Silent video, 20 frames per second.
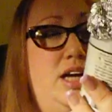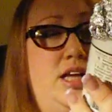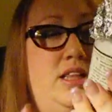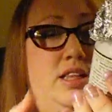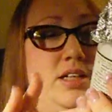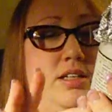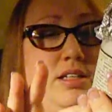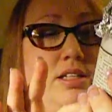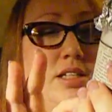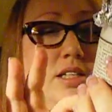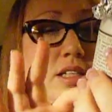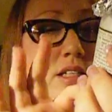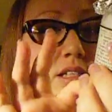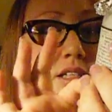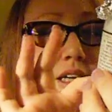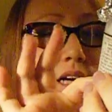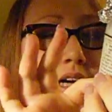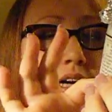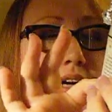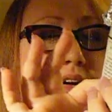And this
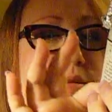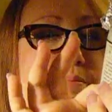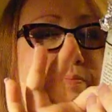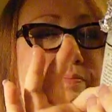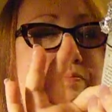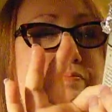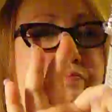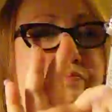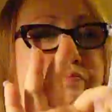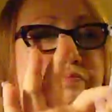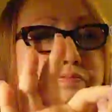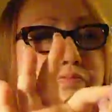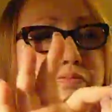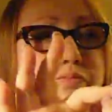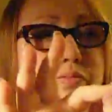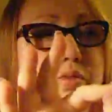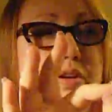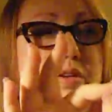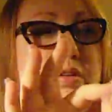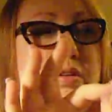is
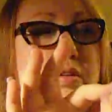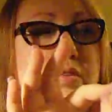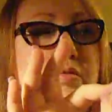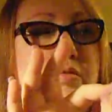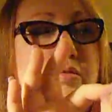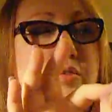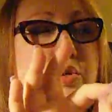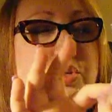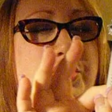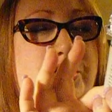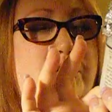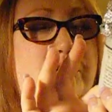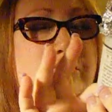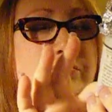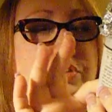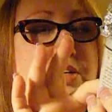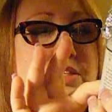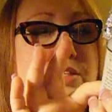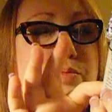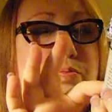virgin
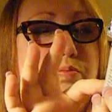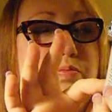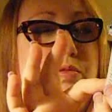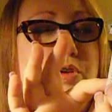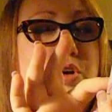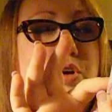fresh